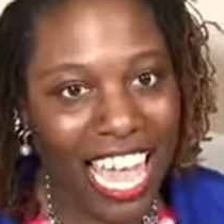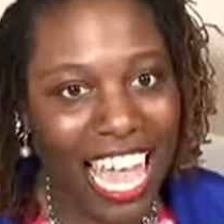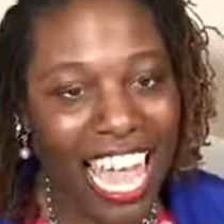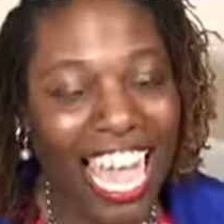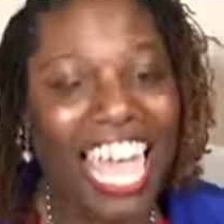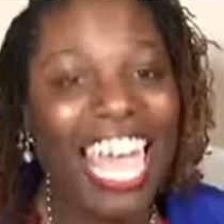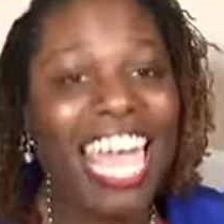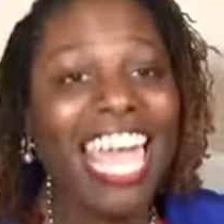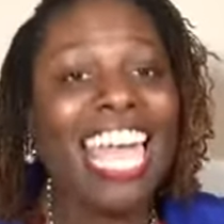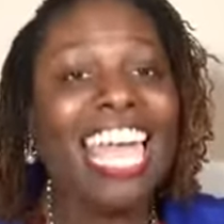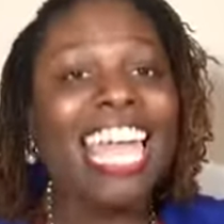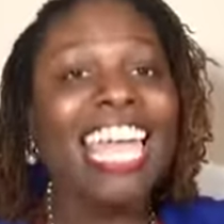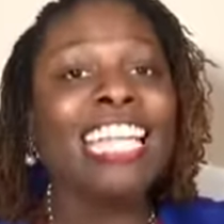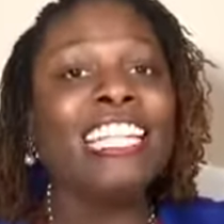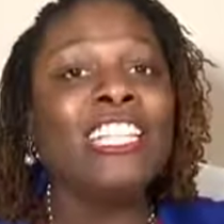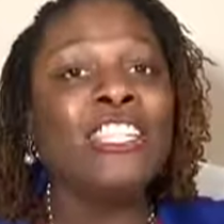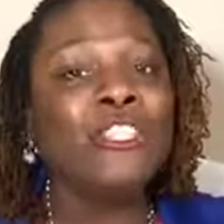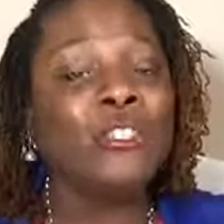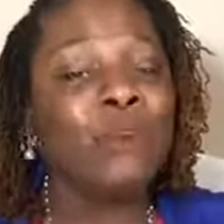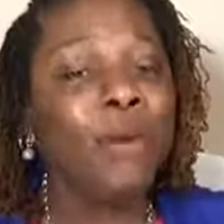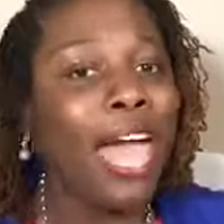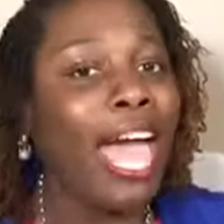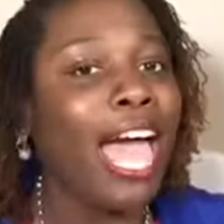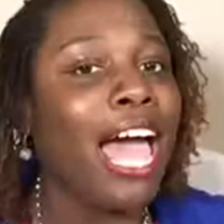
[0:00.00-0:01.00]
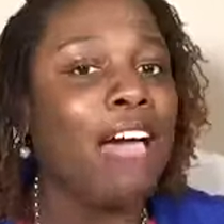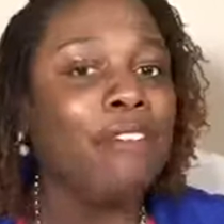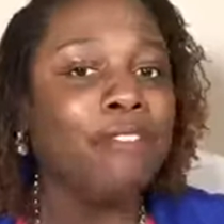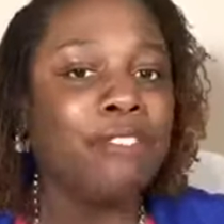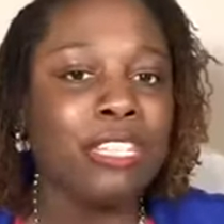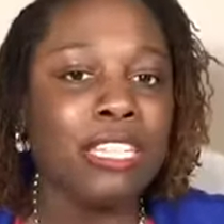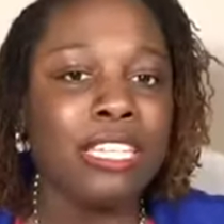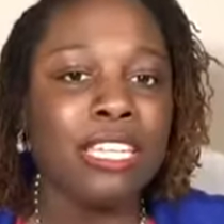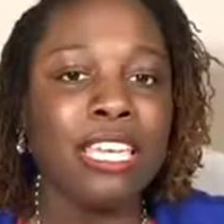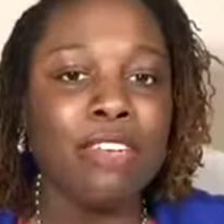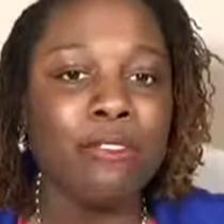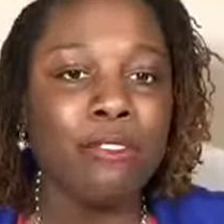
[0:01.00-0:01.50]
And you have
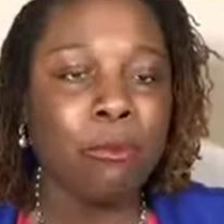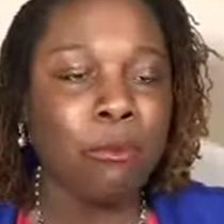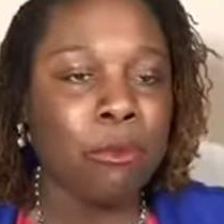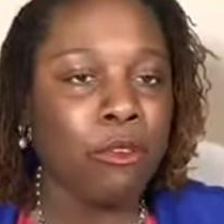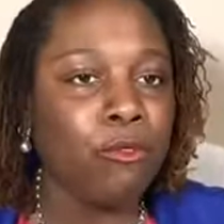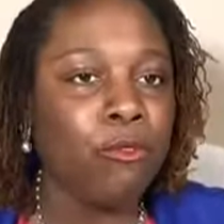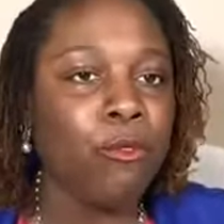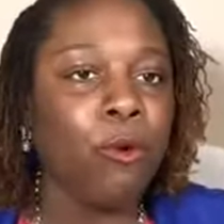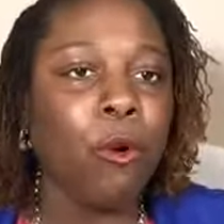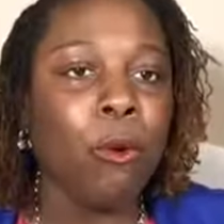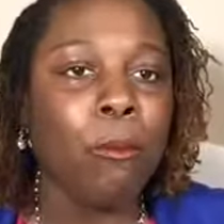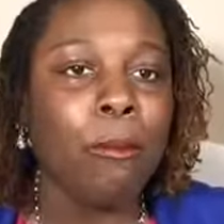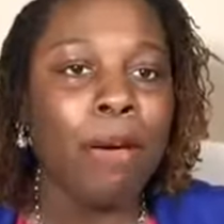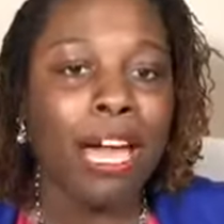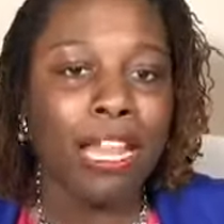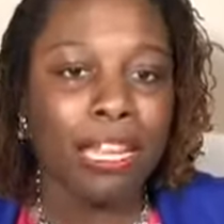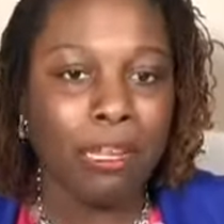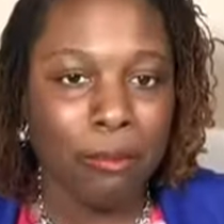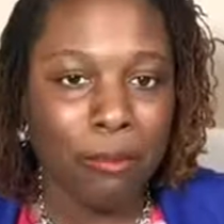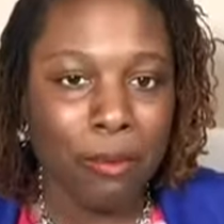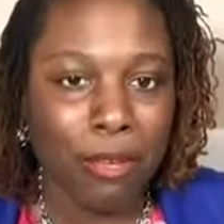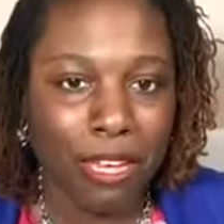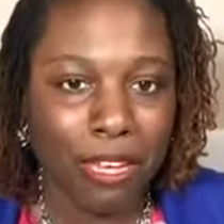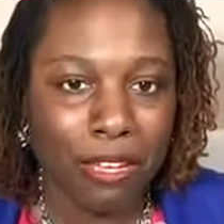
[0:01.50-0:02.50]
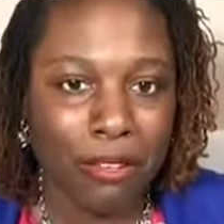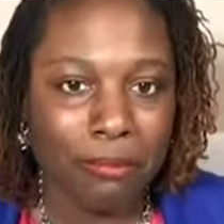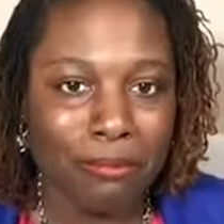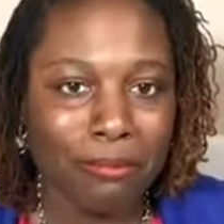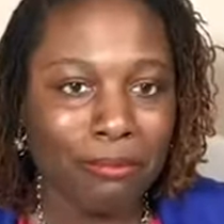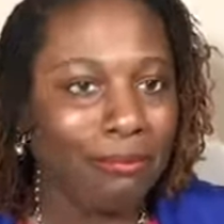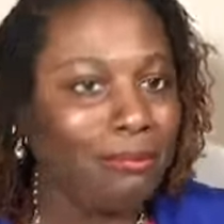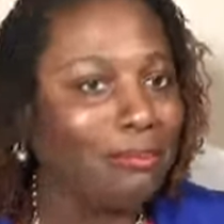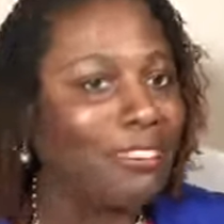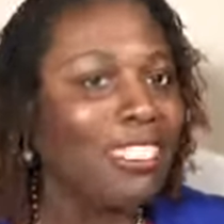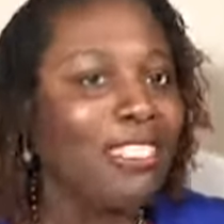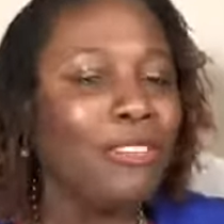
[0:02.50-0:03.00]
to give him a full body pic.
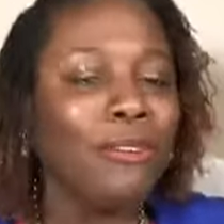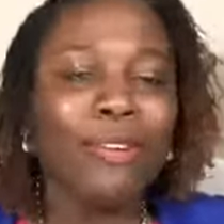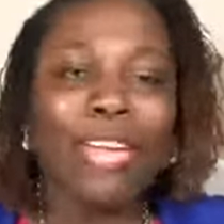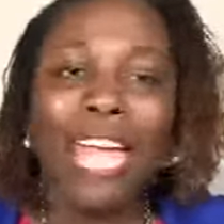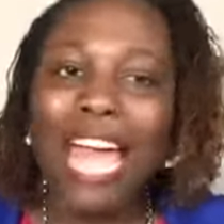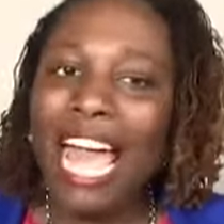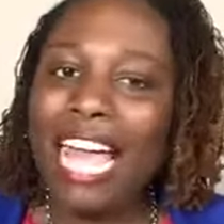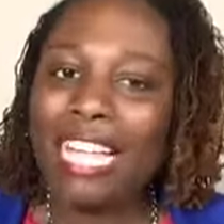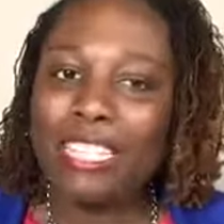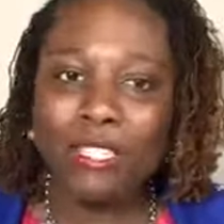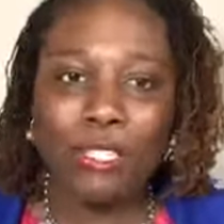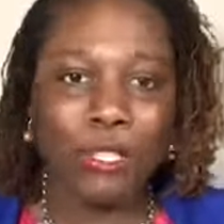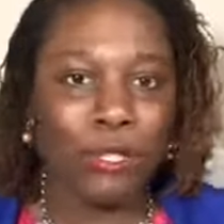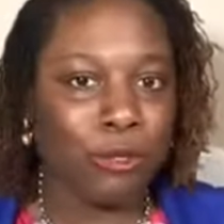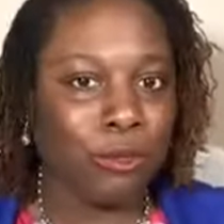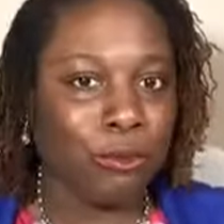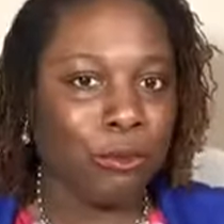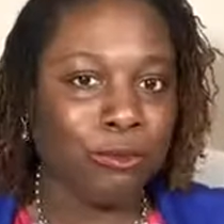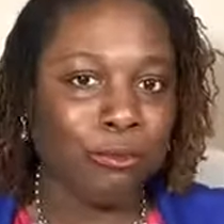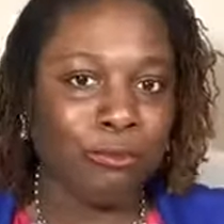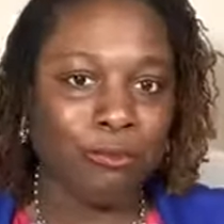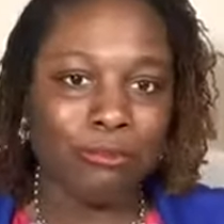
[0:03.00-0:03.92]
You got to.